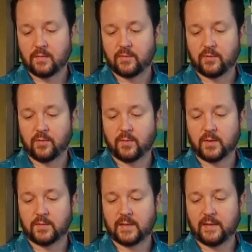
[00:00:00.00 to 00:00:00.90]
So
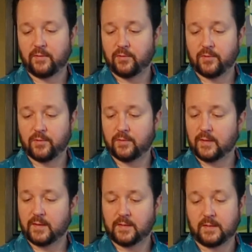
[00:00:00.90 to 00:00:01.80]
uh, danger,
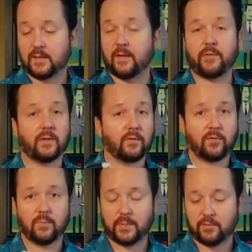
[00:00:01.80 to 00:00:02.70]
I definitely
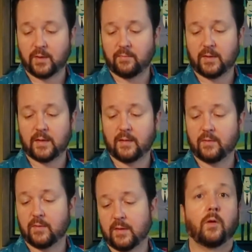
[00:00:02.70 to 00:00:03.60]
shouldn't be driving
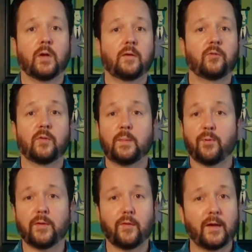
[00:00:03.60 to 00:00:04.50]
now. Okay, so the
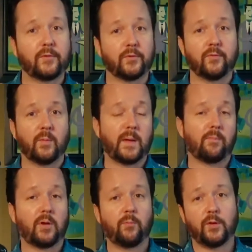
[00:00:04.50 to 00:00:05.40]
breathalyzer from
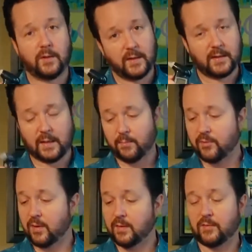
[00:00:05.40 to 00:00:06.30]
Emerywood on
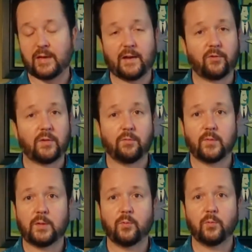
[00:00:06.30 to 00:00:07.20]
Amazon is actually
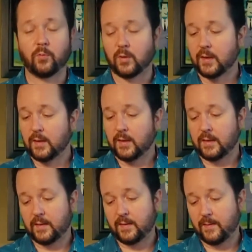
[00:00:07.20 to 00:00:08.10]
really cool.
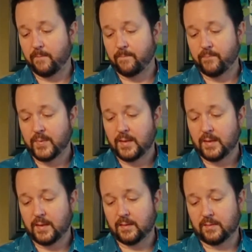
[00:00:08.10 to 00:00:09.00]
Um,
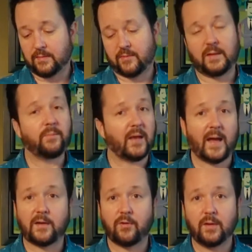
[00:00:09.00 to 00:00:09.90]
it seems
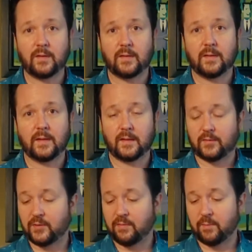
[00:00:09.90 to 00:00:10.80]
accurate.
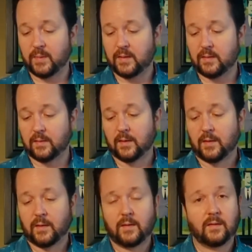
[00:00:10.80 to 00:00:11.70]
It's giving me
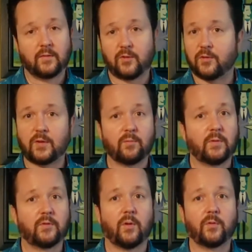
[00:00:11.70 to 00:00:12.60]
consistent
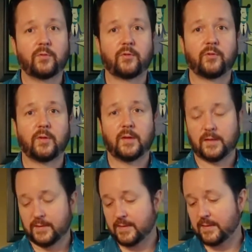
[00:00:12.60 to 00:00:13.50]
results.
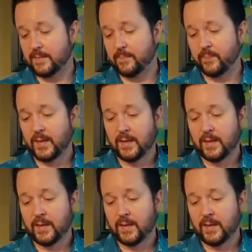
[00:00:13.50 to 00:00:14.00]
Um,